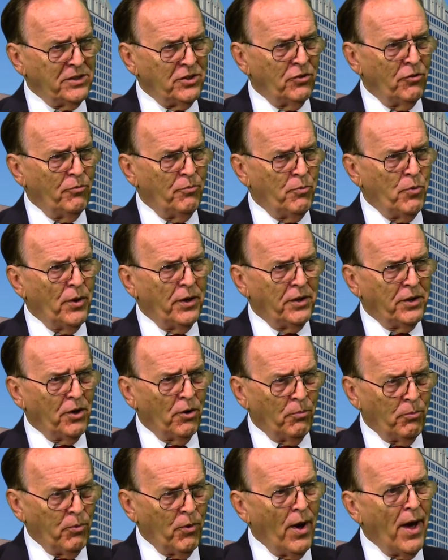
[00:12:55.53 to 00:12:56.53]
who put
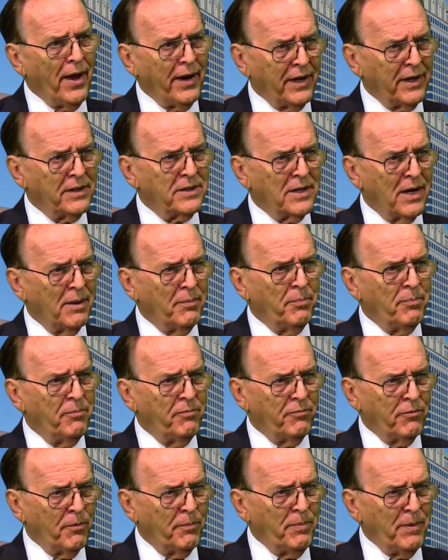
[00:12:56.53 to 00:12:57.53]
their product
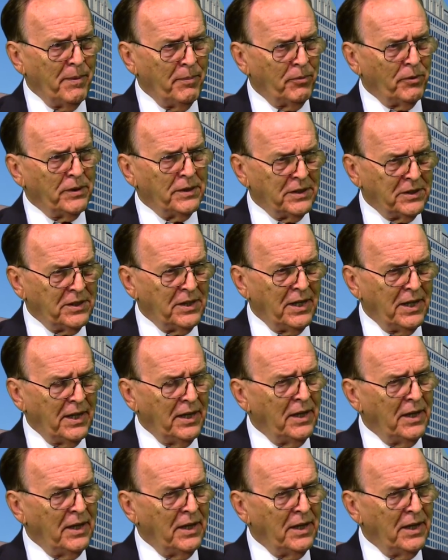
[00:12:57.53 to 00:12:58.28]
up for people to see.